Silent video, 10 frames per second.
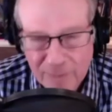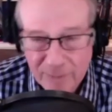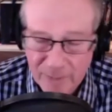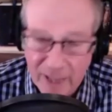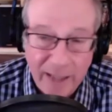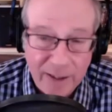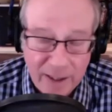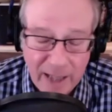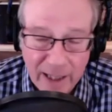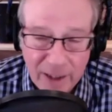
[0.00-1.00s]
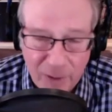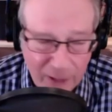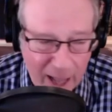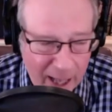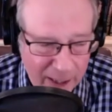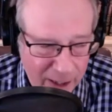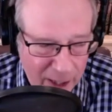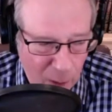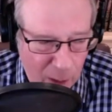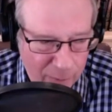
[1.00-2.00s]
thanks thanks for that. You
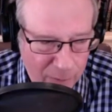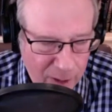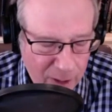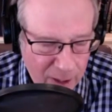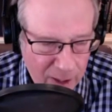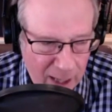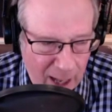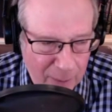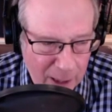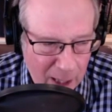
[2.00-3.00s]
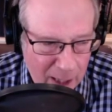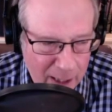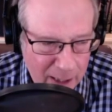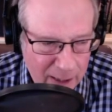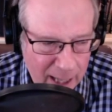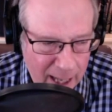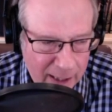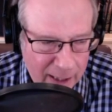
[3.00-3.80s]
know, I've I've been lucky in that